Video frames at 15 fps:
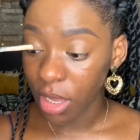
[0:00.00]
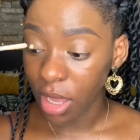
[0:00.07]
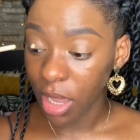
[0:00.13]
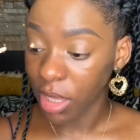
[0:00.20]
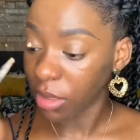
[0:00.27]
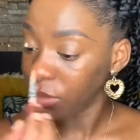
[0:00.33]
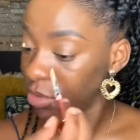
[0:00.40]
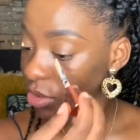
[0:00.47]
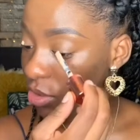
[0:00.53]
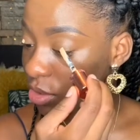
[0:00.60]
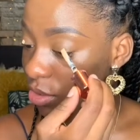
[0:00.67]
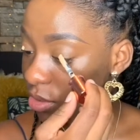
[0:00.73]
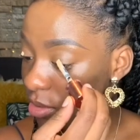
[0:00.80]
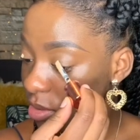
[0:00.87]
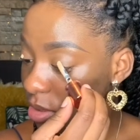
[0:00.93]
and I'm just
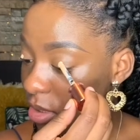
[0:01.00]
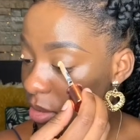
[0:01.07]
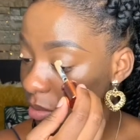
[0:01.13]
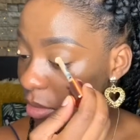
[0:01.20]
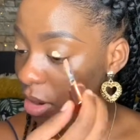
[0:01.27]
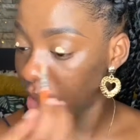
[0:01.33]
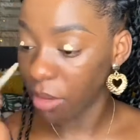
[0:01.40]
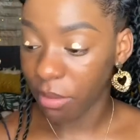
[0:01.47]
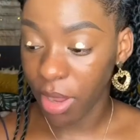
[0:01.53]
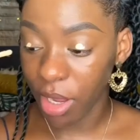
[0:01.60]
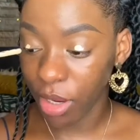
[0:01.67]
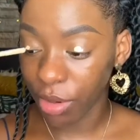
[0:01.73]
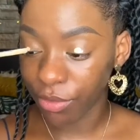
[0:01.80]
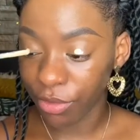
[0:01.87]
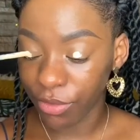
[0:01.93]
using my
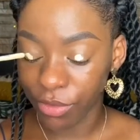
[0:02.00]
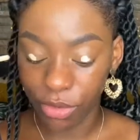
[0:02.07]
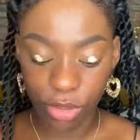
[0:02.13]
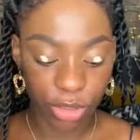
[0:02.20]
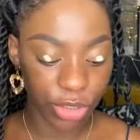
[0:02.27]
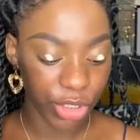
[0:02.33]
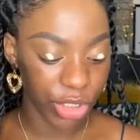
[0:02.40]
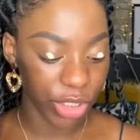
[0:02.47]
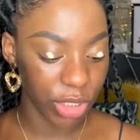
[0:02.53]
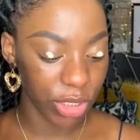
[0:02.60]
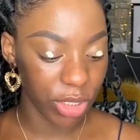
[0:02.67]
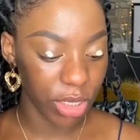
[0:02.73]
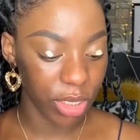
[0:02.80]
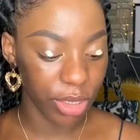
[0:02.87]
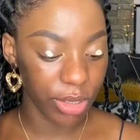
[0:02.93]
Makeup
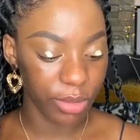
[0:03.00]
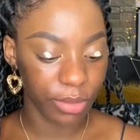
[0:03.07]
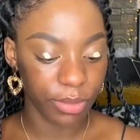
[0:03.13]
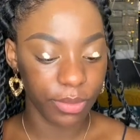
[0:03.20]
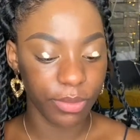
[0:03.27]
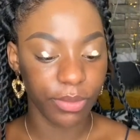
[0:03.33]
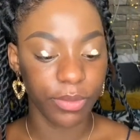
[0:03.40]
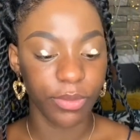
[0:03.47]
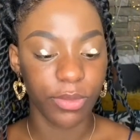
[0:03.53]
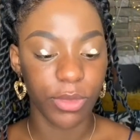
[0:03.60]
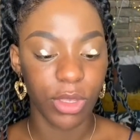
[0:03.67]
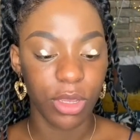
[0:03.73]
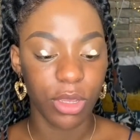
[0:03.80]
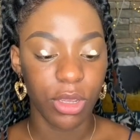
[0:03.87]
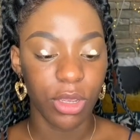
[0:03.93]
Revolution
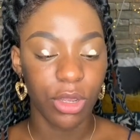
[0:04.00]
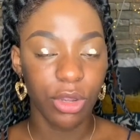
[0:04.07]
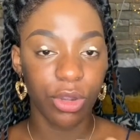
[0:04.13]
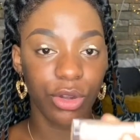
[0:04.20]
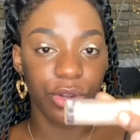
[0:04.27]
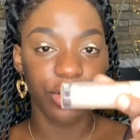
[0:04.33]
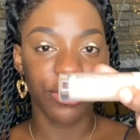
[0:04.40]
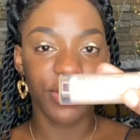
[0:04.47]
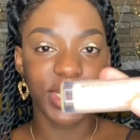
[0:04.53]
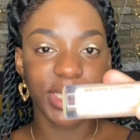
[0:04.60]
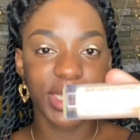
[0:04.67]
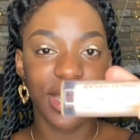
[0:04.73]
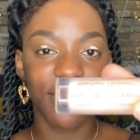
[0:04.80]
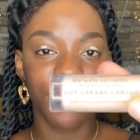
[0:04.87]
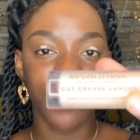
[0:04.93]
cut crease
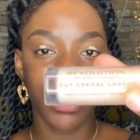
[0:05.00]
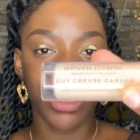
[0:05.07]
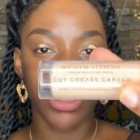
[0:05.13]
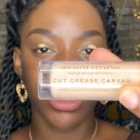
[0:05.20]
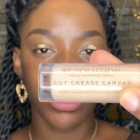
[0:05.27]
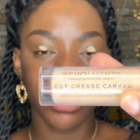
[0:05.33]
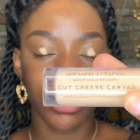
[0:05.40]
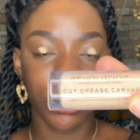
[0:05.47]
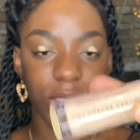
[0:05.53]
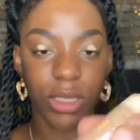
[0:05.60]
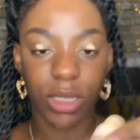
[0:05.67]
canvas.